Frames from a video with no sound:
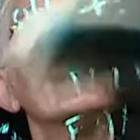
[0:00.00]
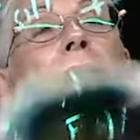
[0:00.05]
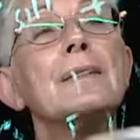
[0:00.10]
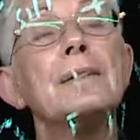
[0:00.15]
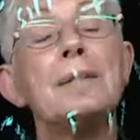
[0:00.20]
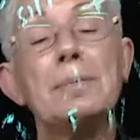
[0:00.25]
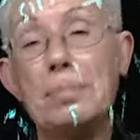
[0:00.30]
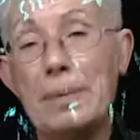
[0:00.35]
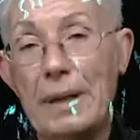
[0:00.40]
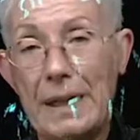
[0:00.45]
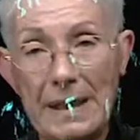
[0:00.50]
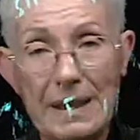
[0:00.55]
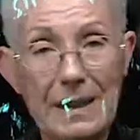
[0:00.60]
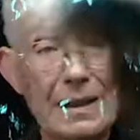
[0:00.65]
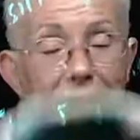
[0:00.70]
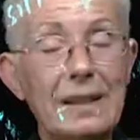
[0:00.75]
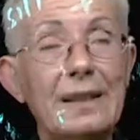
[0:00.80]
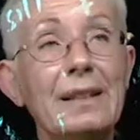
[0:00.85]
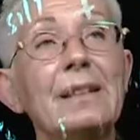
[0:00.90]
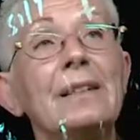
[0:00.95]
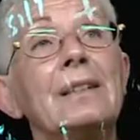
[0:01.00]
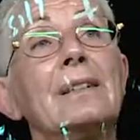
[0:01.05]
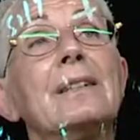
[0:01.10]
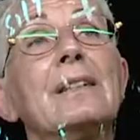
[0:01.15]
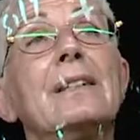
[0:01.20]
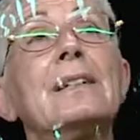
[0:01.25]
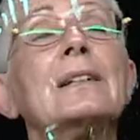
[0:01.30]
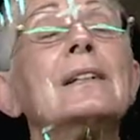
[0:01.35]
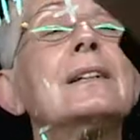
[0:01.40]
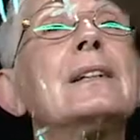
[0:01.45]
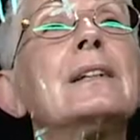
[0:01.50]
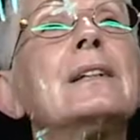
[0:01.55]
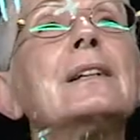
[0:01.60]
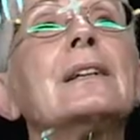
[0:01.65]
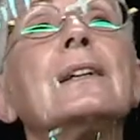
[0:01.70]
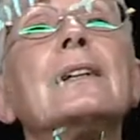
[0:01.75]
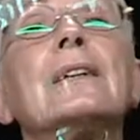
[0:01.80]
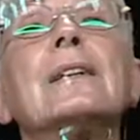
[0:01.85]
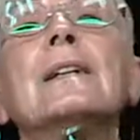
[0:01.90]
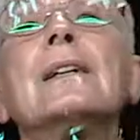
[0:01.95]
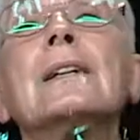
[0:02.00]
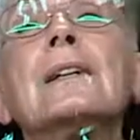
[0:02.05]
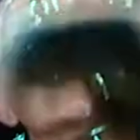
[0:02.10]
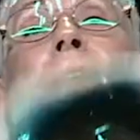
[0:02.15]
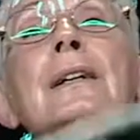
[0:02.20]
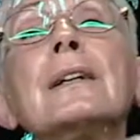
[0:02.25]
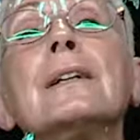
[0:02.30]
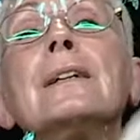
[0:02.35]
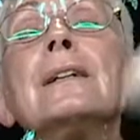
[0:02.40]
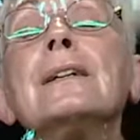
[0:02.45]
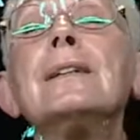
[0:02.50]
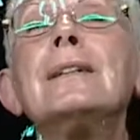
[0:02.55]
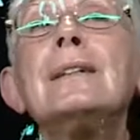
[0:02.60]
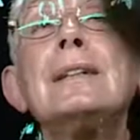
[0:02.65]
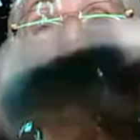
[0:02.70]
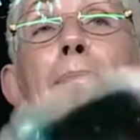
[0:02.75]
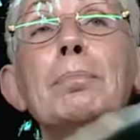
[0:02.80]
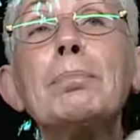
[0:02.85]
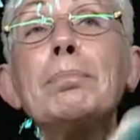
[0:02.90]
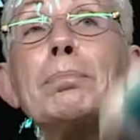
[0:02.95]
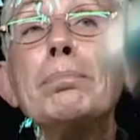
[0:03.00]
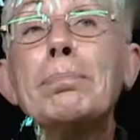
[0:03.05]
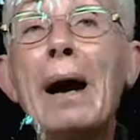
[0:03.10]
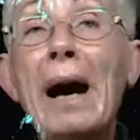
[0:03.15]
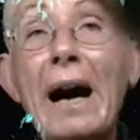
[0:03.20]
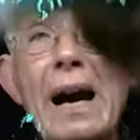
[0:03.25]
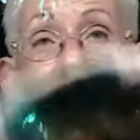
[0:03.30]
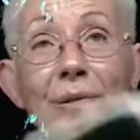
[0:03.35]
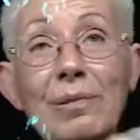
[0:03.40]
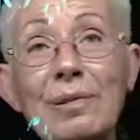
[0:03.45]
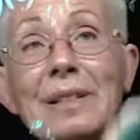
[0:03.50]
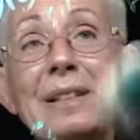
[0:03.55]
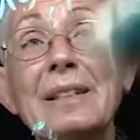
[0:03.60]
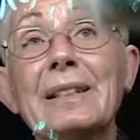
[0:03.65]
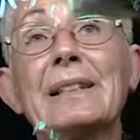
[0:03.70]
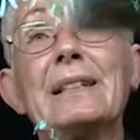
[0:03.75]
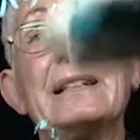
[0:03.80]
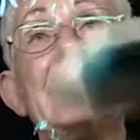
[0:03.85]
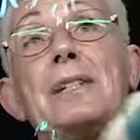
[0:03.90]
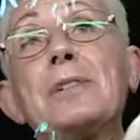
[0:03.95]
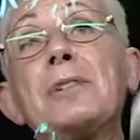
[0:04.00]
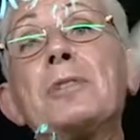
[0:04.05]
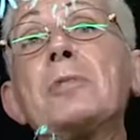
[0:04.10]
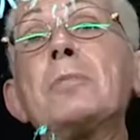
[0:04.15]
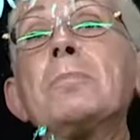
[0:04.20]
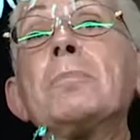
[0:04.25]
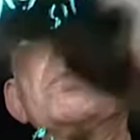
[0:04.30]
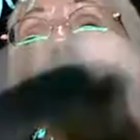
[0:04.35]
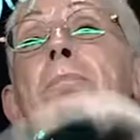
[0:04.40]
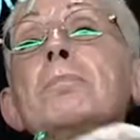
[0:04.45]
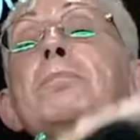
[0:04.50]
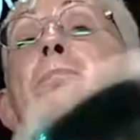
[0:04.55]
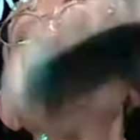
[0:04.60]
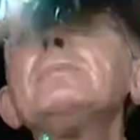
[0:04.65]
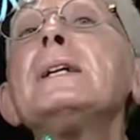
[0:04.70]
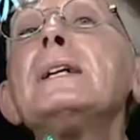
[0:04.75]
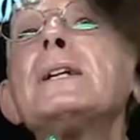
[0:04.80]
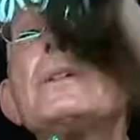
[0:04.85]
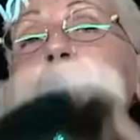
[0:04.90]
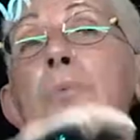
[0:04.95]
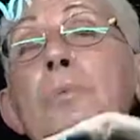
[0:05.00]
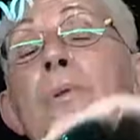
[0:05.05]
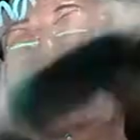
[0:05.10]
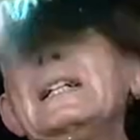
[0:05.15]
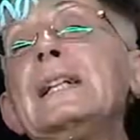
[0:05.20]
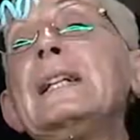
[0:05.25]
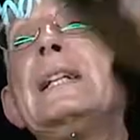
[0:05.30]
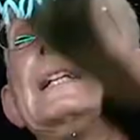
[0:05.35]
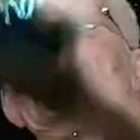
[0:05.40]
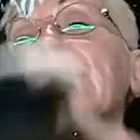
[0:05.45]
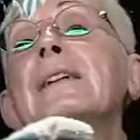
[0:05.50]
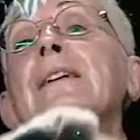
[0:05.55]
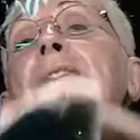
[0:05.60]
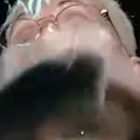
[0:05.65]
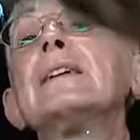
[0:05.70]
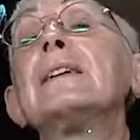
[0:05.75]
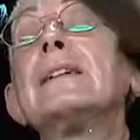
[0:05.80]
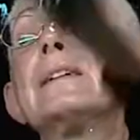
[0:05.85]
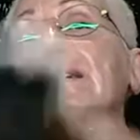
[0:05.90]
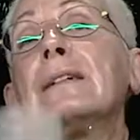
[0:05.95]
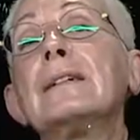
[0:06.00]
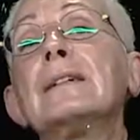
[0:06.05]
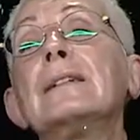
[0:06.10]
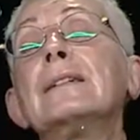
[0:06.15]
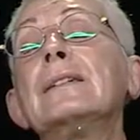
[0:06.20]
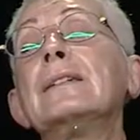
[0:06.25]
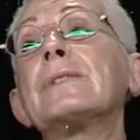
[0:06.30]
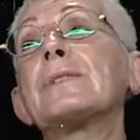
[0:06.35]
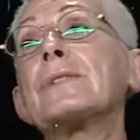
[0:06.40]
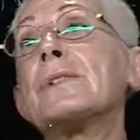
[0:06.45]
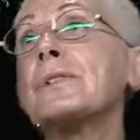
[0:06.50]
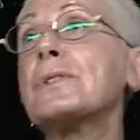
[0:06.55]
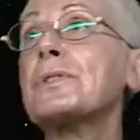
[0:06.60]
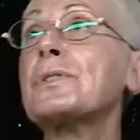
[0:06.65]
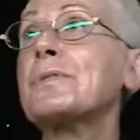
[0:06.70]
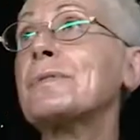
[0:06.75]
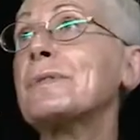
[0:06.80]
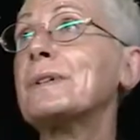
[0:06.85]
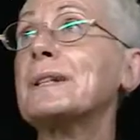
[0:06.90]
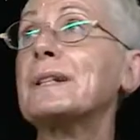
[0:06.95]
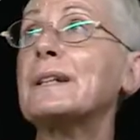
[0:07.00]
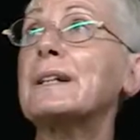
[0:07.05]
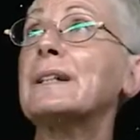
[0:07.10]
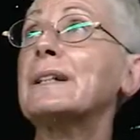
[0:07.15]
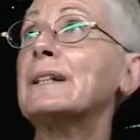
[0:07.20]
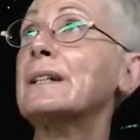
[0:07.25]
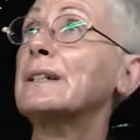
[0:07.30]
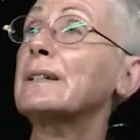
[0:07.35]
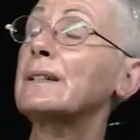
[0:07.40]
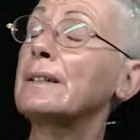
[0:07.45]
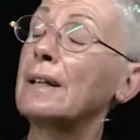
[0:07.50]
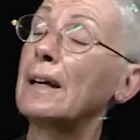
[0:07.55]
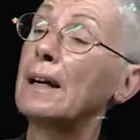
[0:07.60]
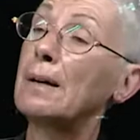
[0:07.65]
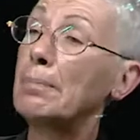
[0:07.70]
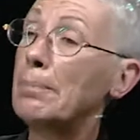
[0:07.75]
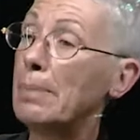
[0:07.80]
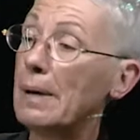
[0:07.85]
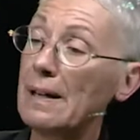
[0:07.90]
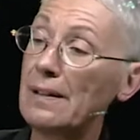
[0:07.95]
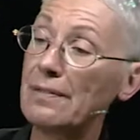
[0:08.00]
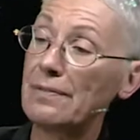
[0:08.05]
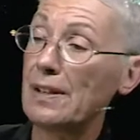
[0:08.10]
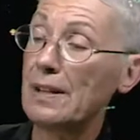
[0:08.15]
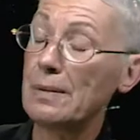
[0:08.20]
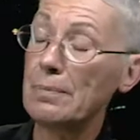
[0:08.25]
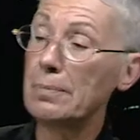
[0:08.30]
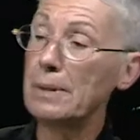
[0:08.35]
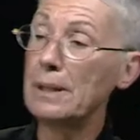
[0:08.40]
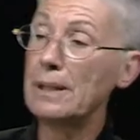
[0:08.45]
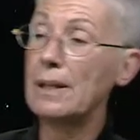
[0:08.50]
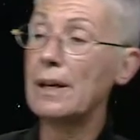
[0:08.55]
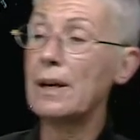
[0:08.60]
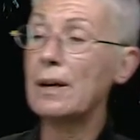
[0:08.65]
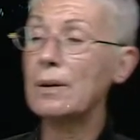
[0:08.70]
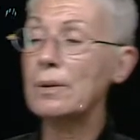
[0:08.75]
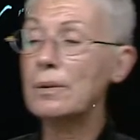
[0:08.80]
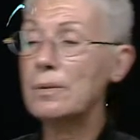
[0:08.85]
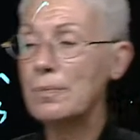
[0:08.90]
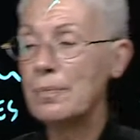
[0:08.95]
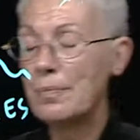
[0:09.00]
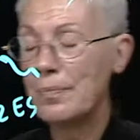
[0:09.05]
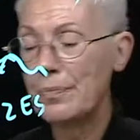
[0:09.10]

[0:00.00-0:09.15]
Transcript: the bedding, the boundaries between the rocks that are above and below.